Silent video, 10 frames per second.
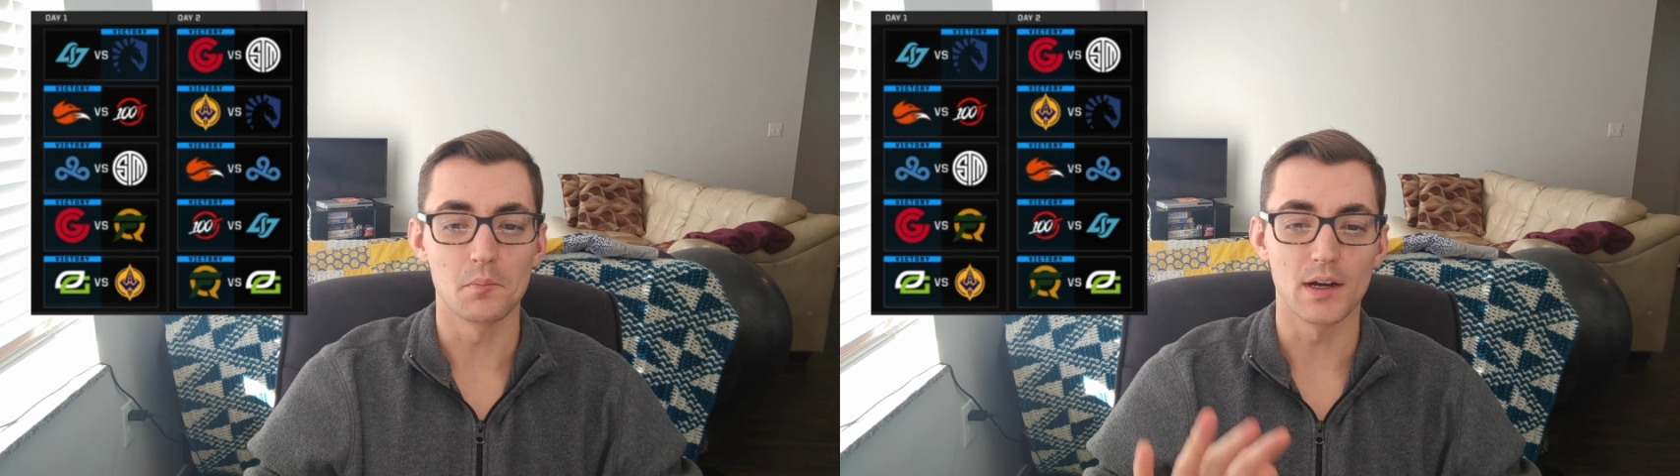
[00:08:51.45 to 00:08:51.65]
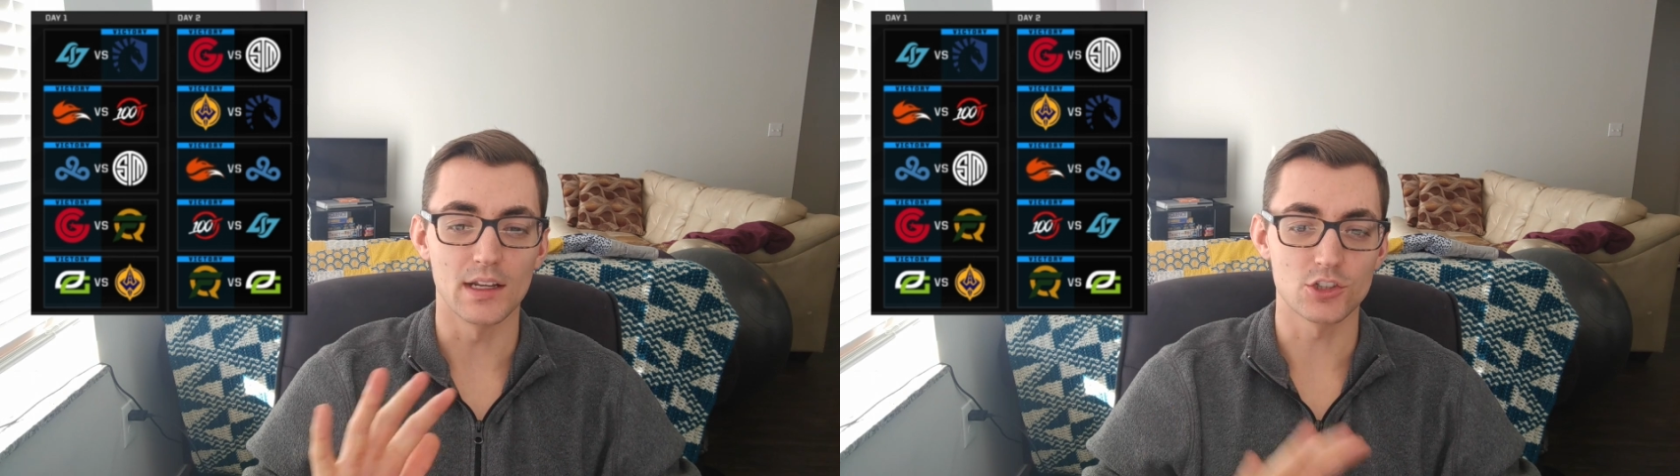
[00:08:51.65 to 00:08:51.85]

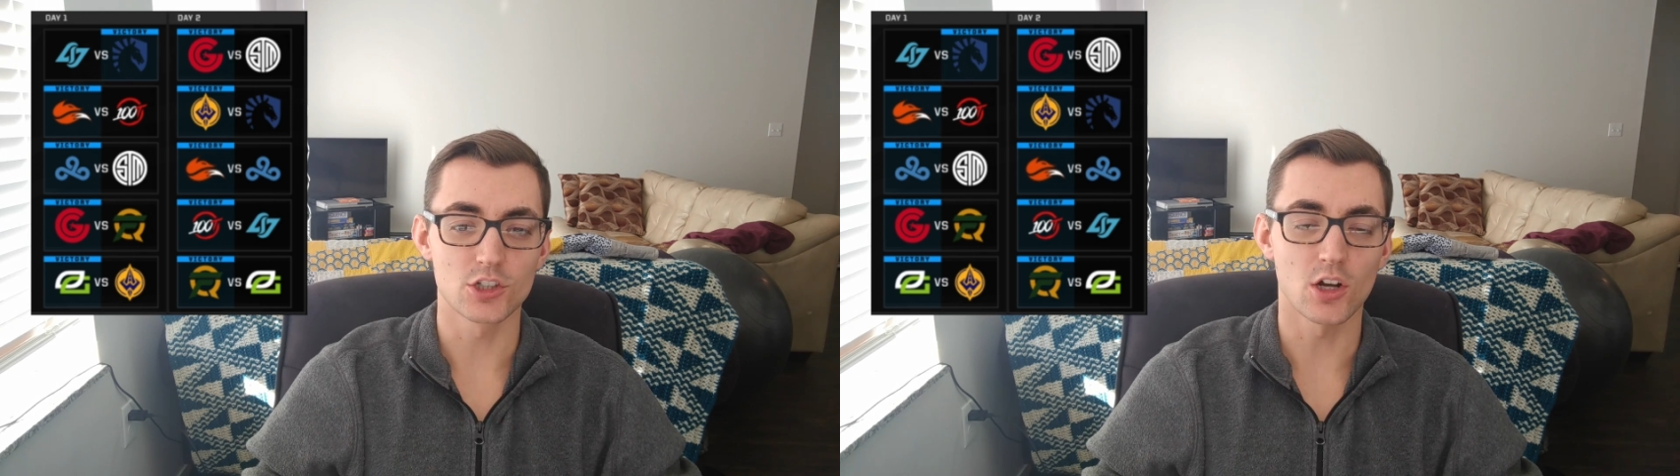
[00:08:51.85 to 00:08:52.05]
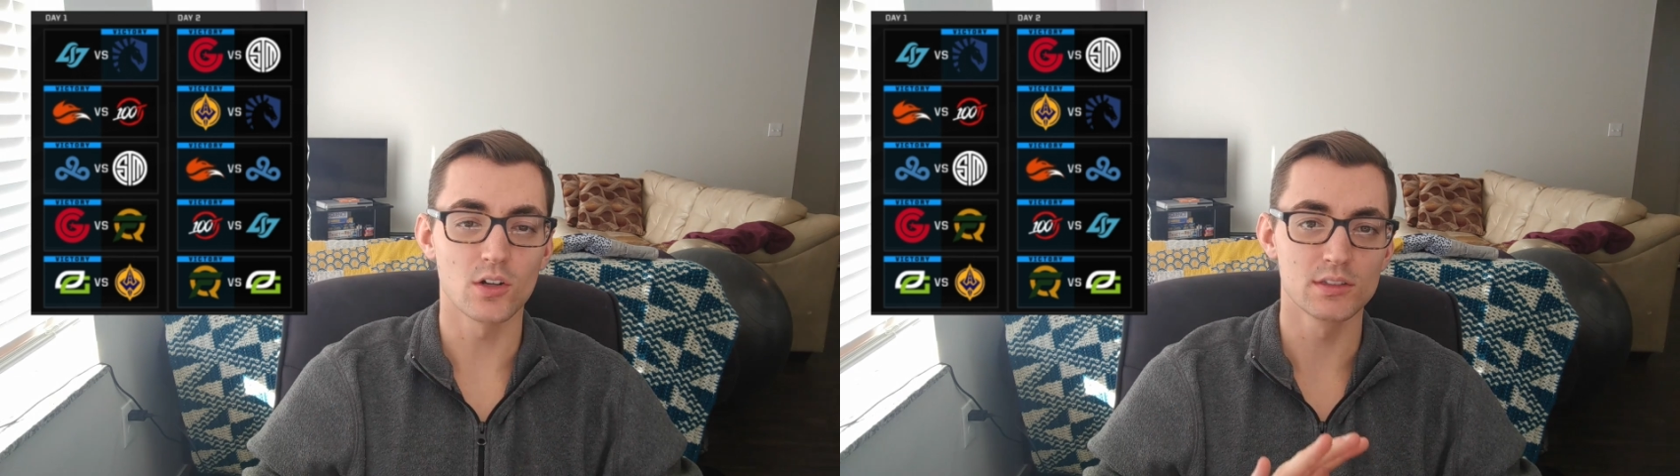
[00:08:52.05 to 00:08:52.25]
but it
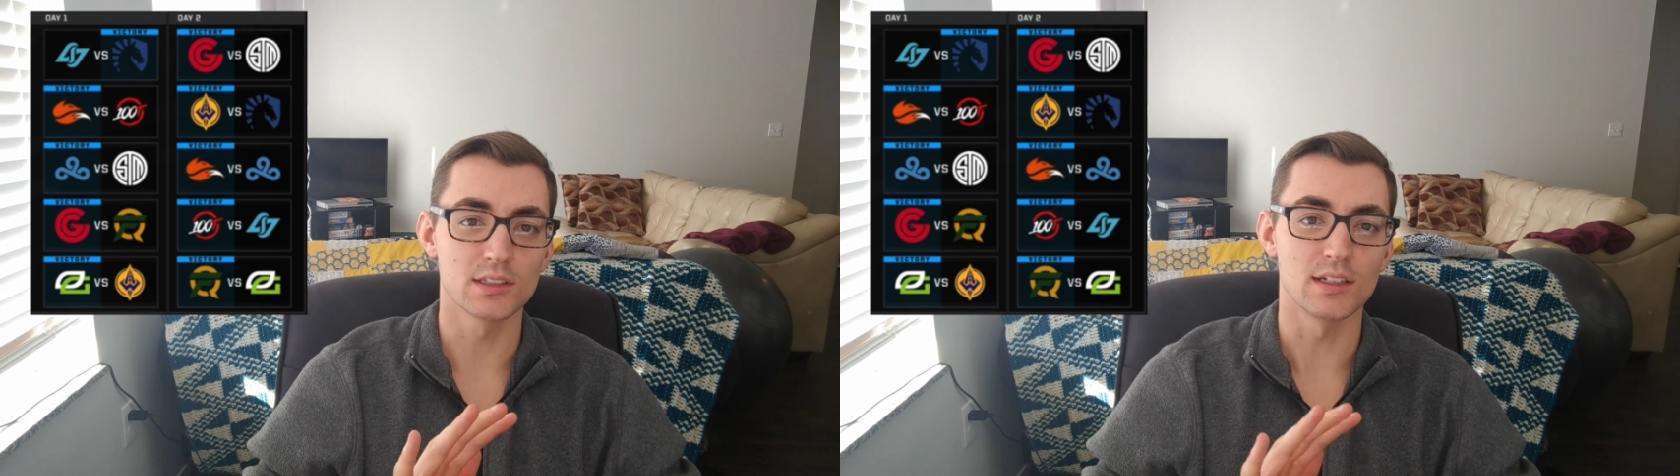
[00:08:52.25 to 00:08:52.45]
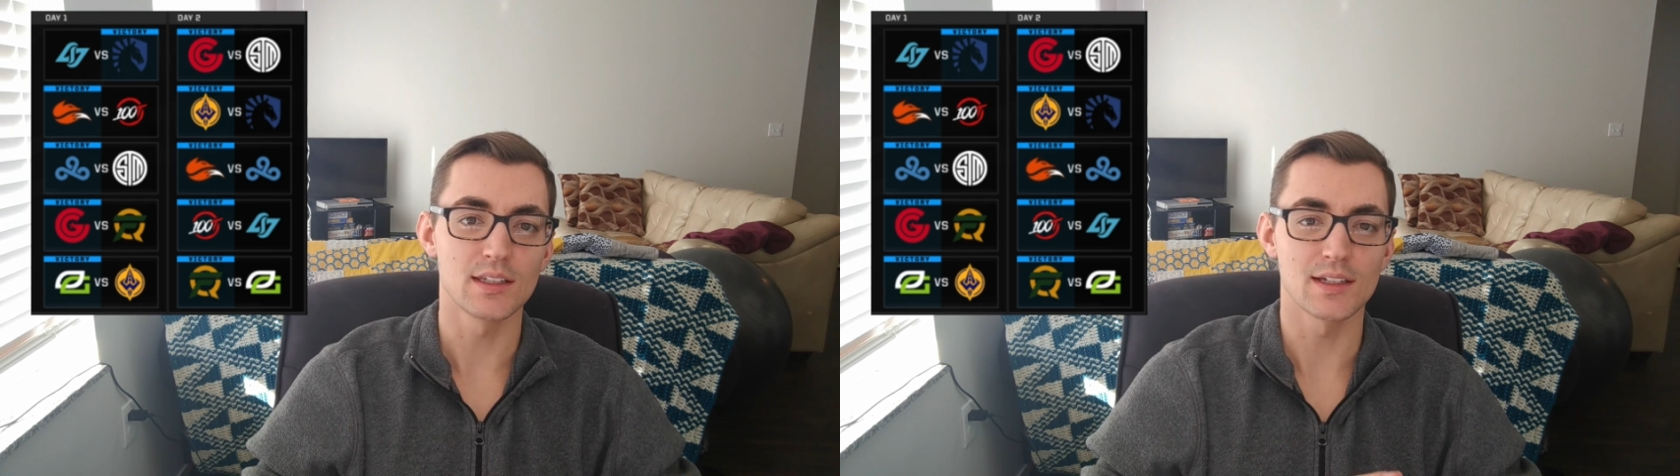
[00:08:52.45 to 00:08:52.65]

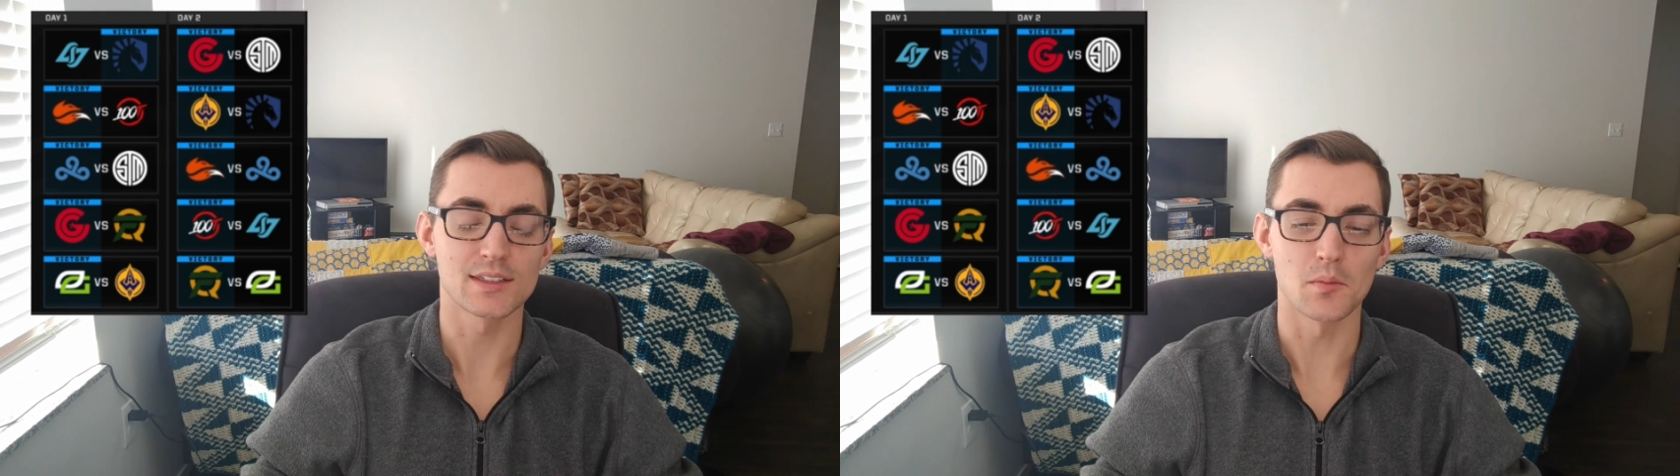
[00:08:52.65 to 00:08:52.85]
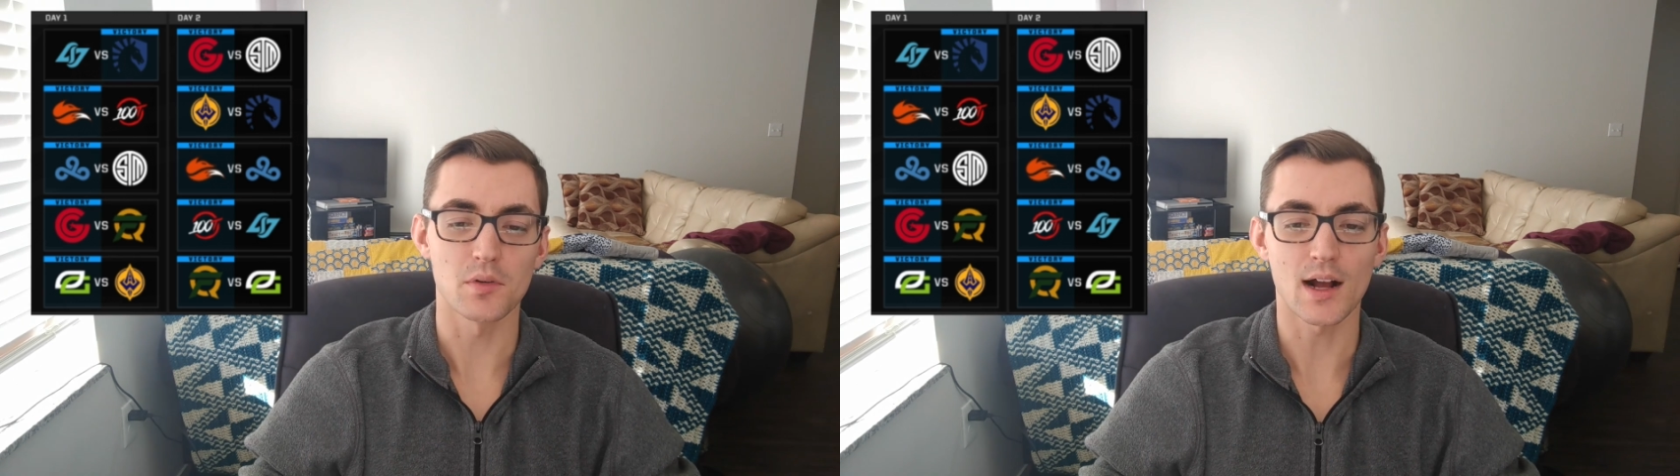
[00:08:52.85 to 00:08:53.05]
shows the
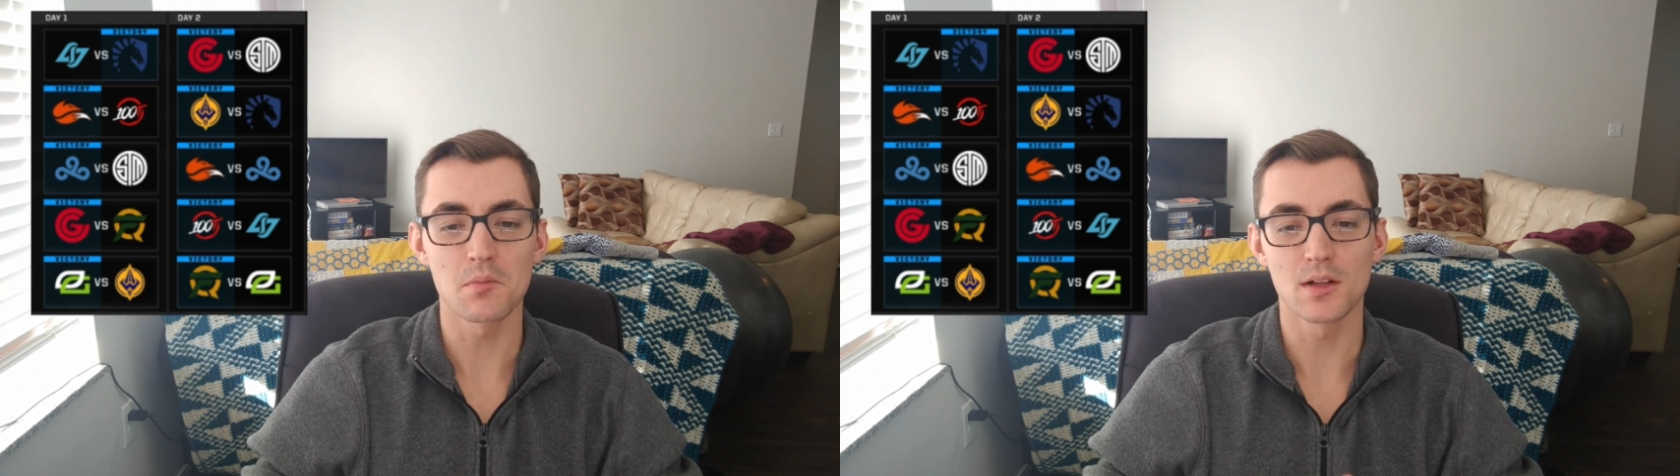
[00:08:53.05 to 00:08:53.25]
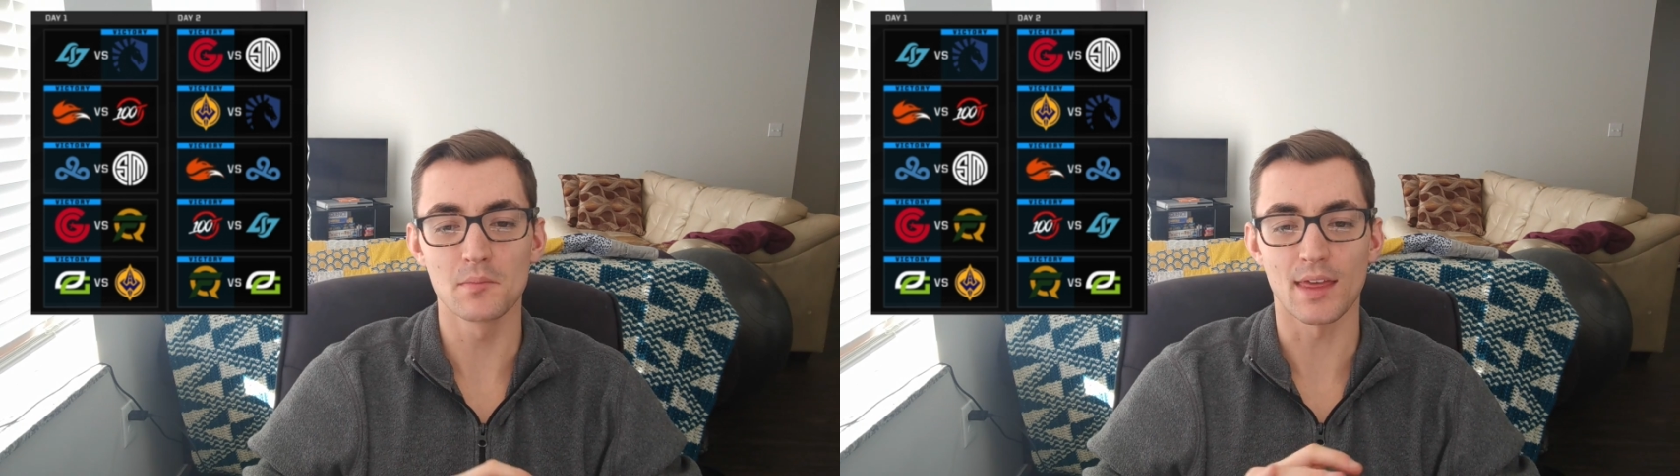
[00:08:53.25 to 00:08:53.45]
TSM problem